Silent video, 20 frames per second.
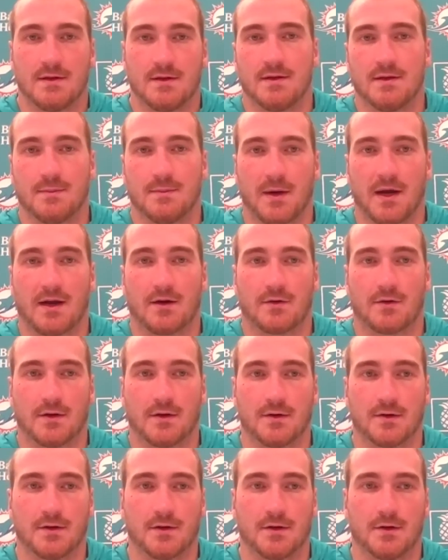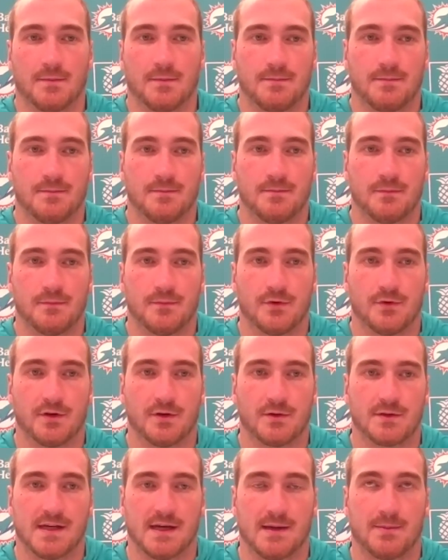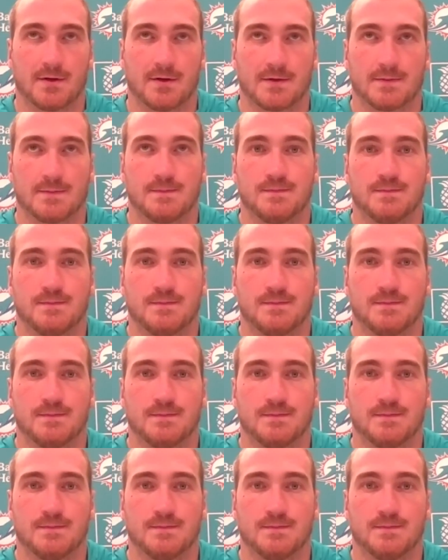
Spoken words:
the background, you know, we know what's happening.